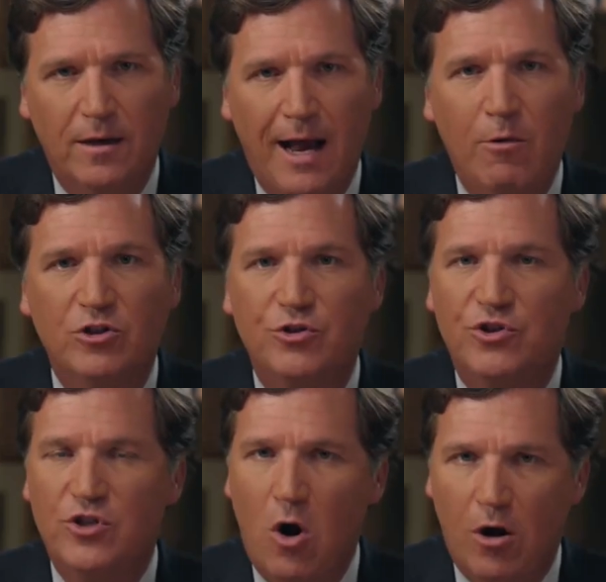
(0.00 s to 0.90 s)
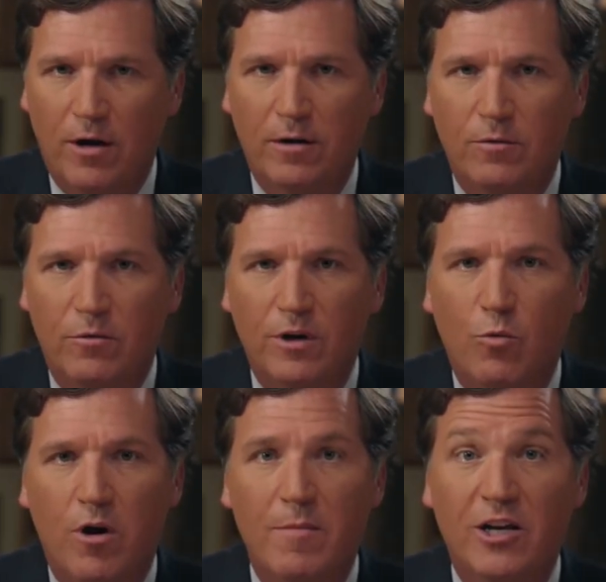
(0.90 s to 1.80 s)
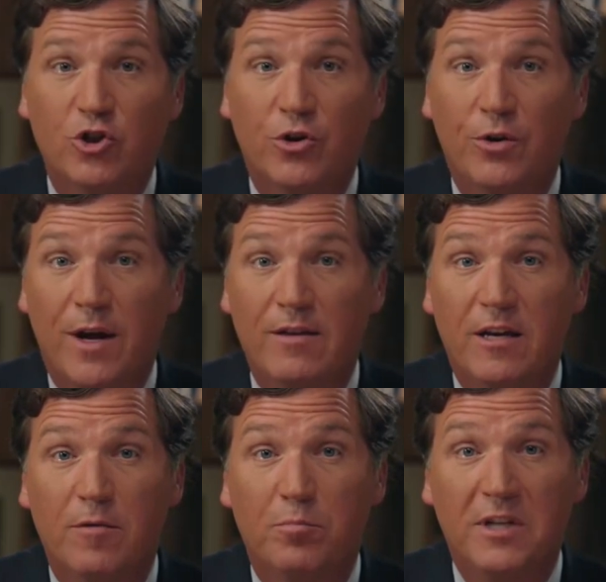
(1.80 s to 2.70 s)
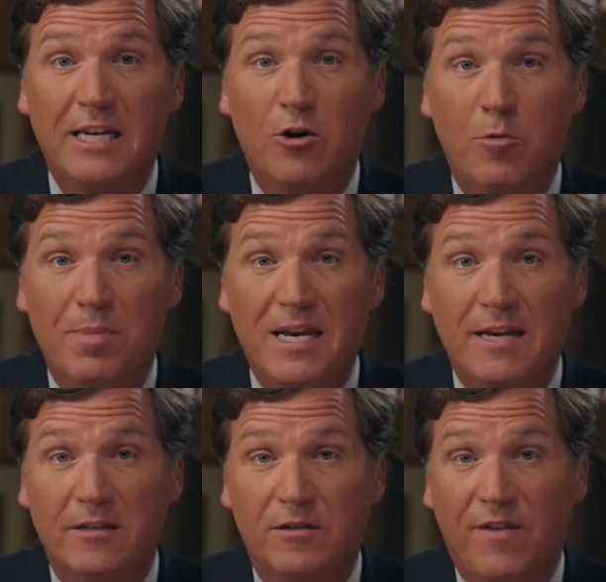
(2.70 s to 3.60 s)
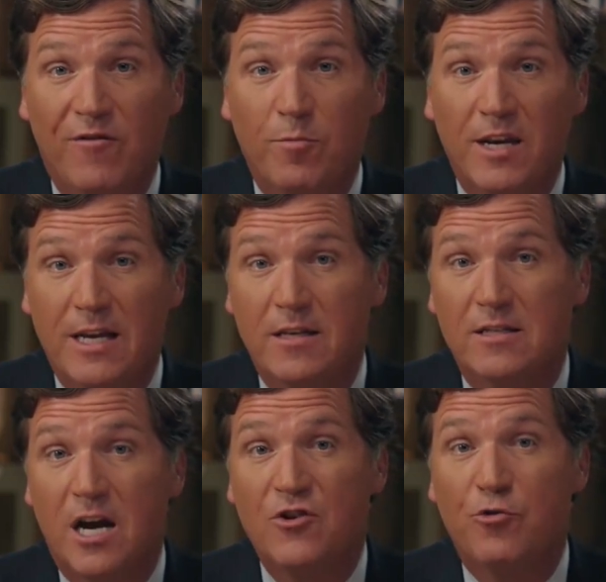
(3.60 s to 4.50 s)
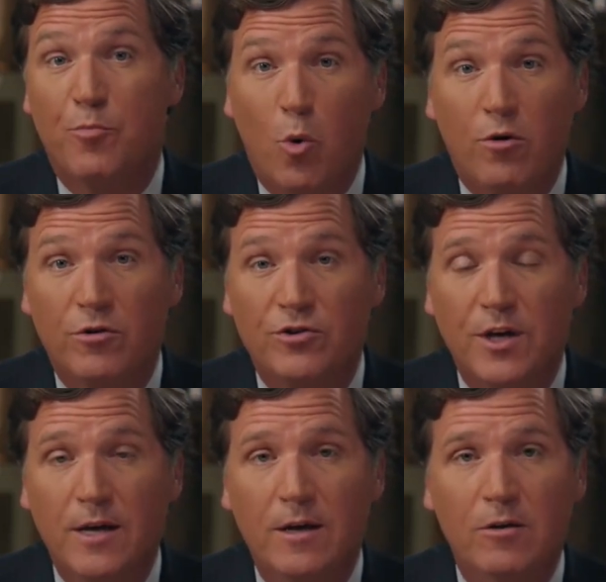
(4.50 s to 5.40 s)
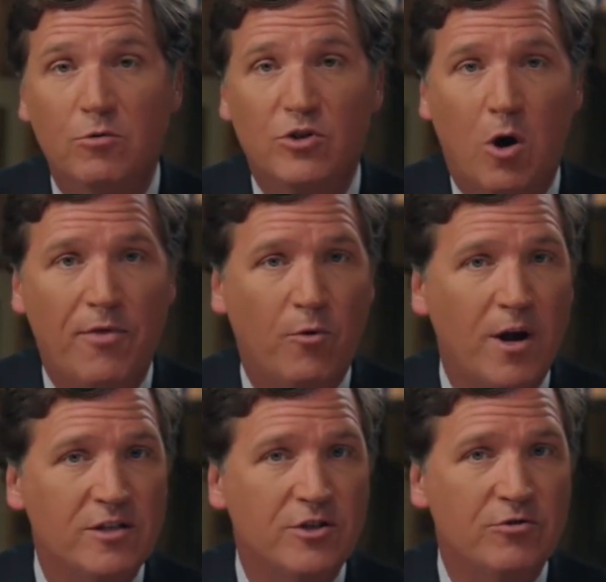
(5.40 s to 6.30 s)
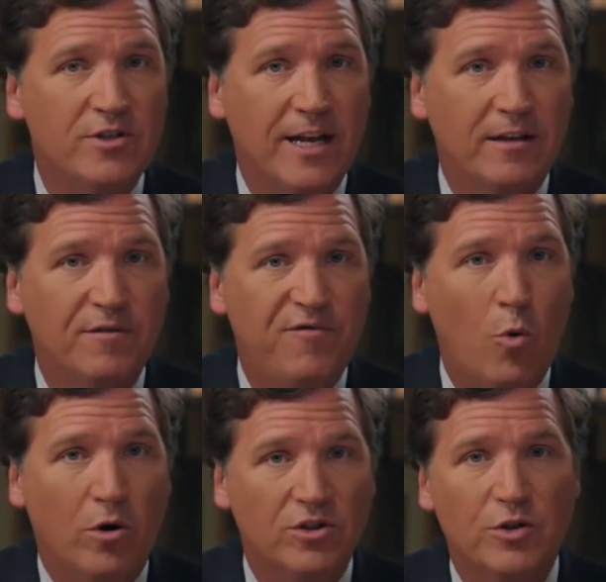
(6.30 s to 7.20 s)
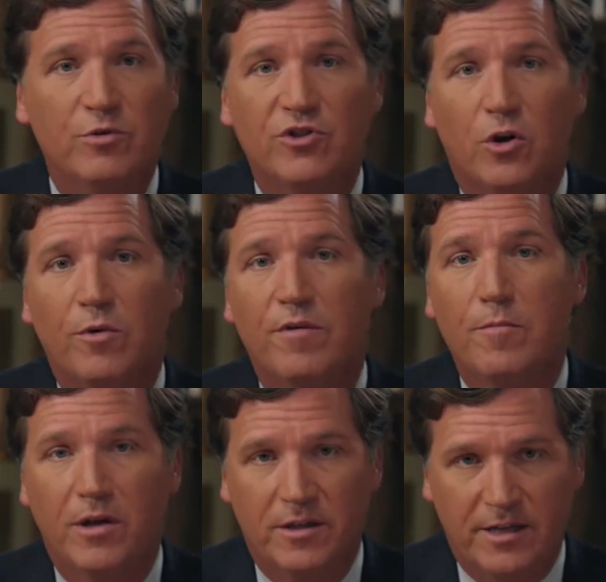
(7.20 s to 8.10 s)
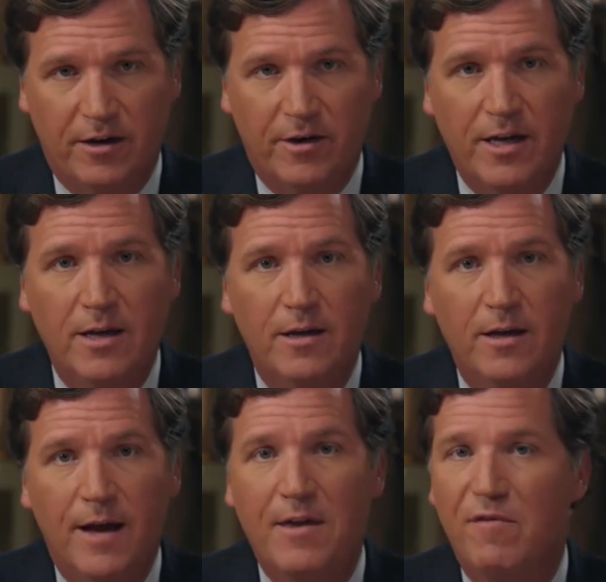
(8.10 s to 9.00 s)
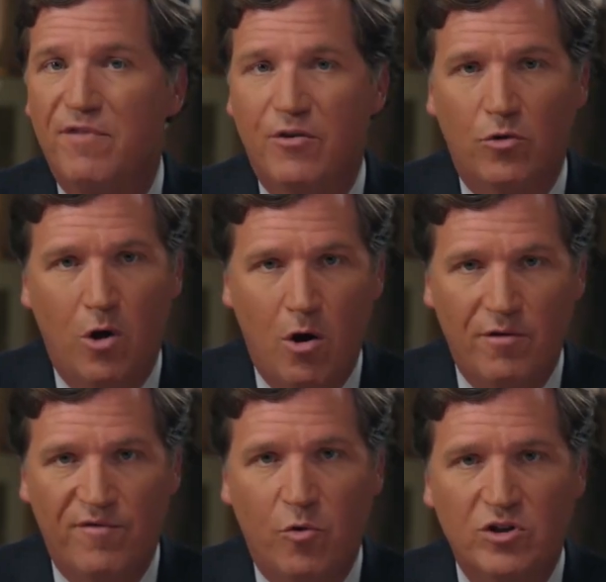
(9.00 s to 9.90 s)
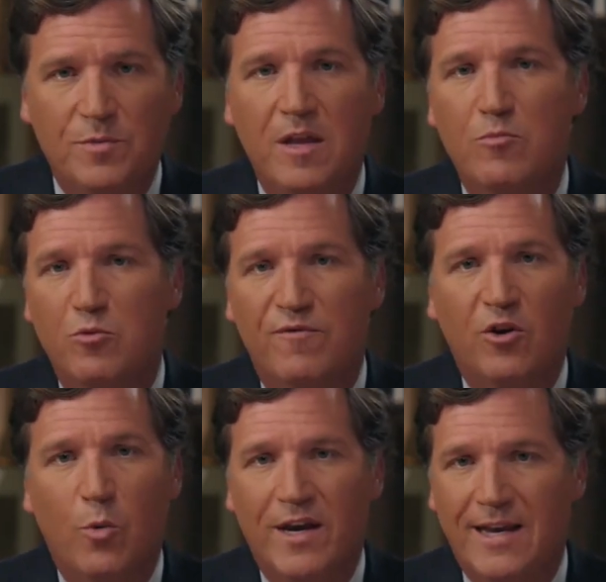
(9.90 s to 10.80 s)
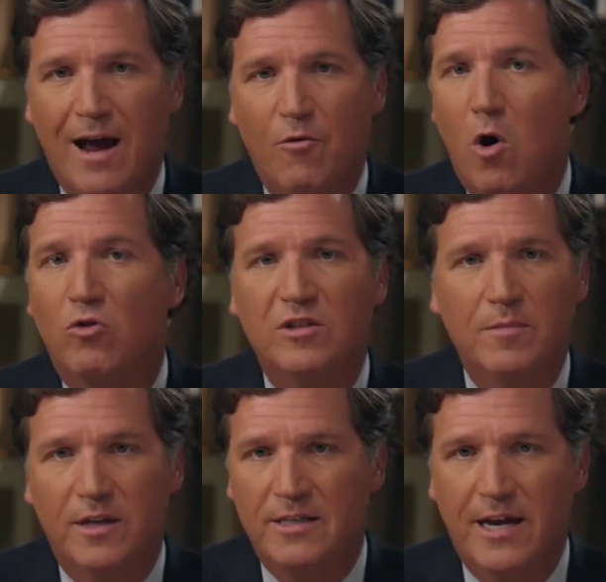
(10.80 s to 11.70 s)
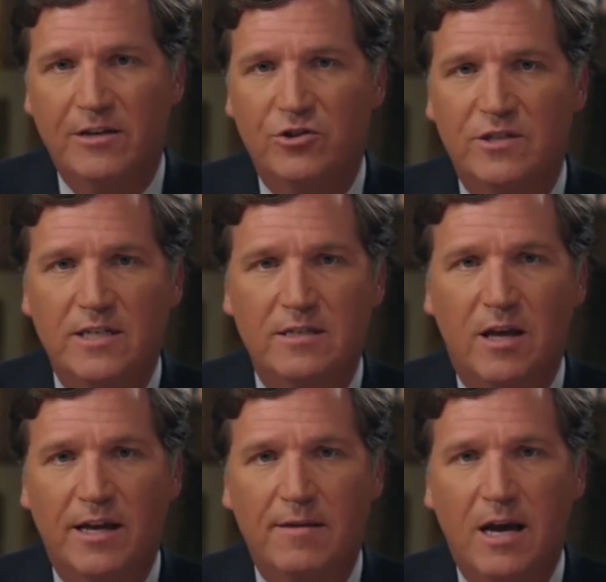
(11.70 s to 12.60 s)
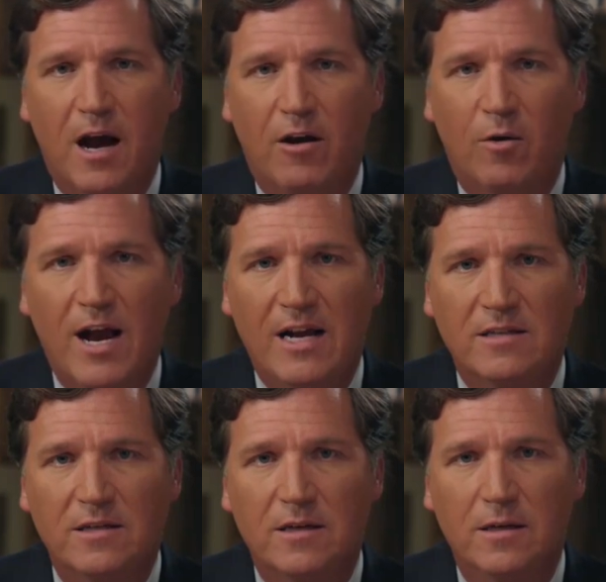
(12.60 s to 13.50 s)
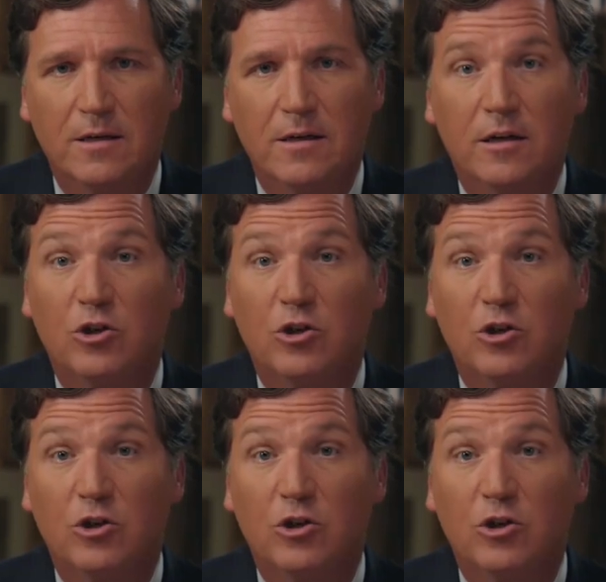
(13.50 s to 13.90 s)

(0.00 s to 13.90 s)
In today's video, we'll be discussing a recent statement made by Tucker Carlson, a prominent conservative commentator and host of Tucker Carlson on Twitter. In a recent segment, Carlson discussed the importance of holding on to certain taboos in U.S. politics.